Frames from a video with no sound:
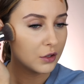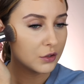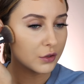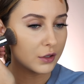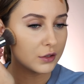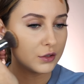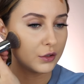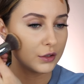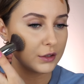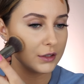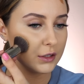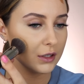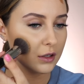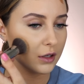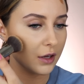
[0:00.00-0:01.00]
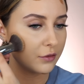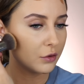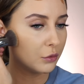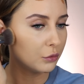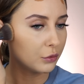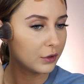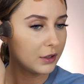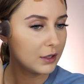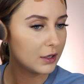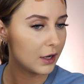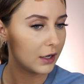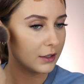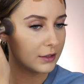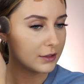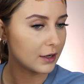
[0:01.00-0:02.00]
So as you can see, it gave it really
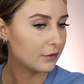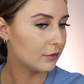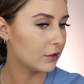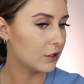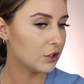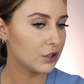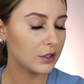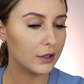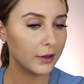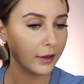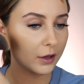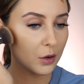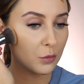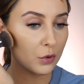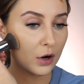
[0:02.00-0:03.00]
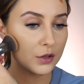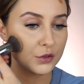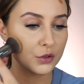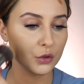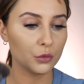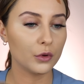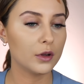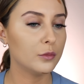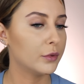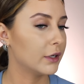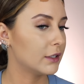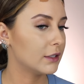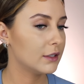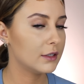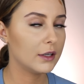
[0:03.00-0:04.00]
nice definition like a bronzer would, but it
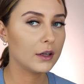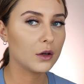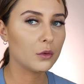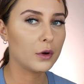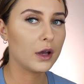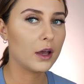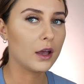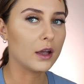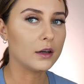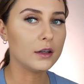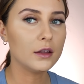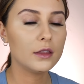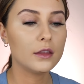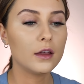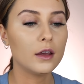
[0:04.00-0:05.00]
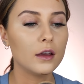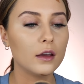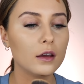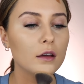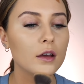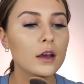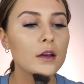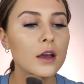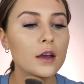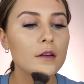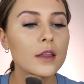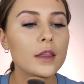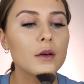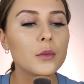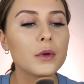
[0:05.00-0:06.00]
didn't take away anything
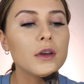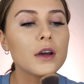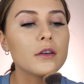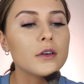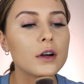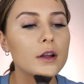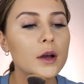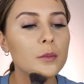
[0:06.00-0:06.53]
that we covered